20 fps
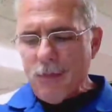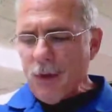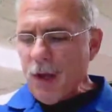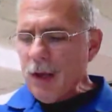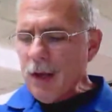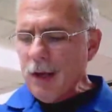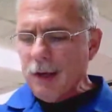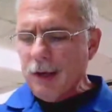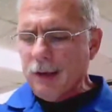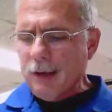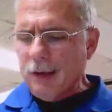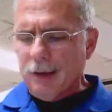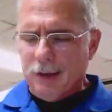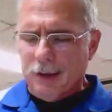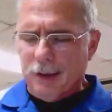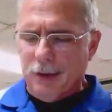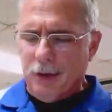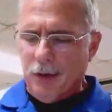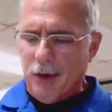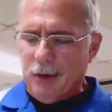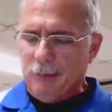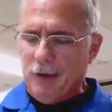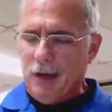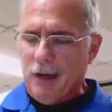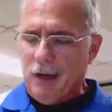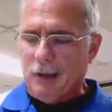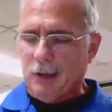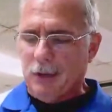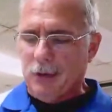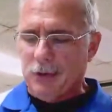and I'm
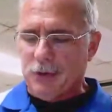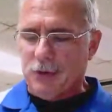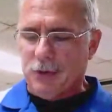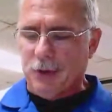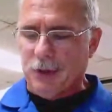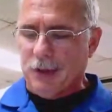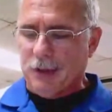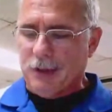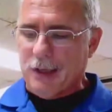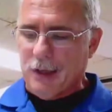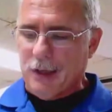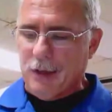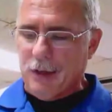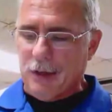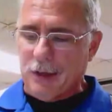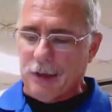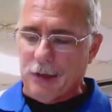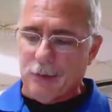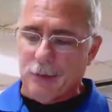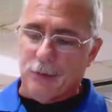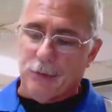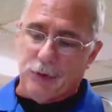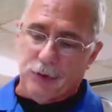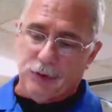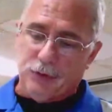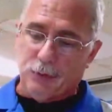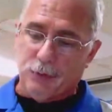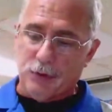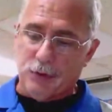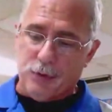not usually telling them
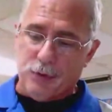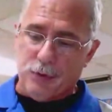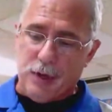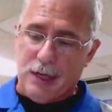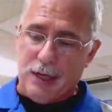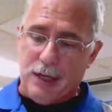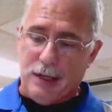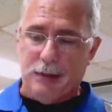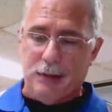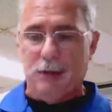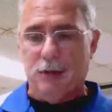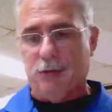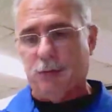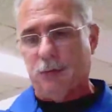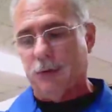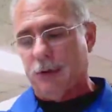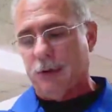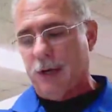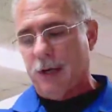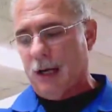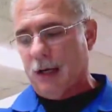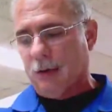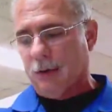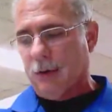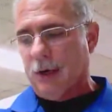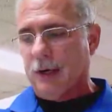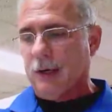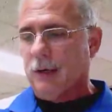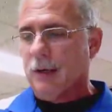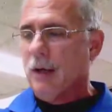this one's graded, this one's not
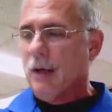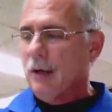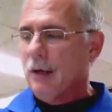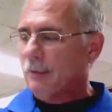graded.